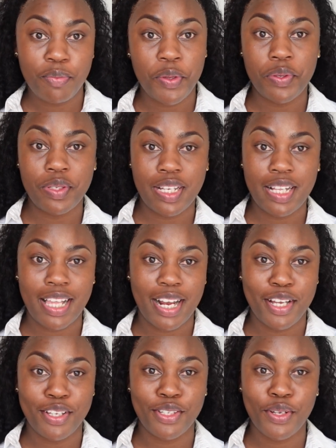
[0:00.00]
music
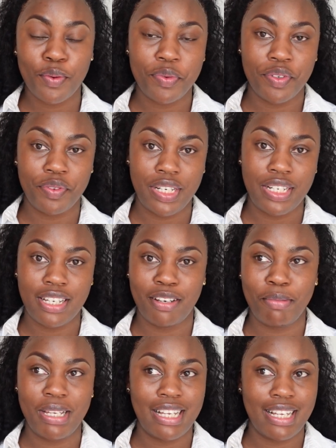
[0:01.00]
that is
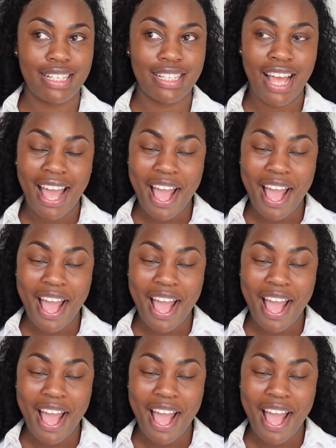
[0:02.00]
copywritten, because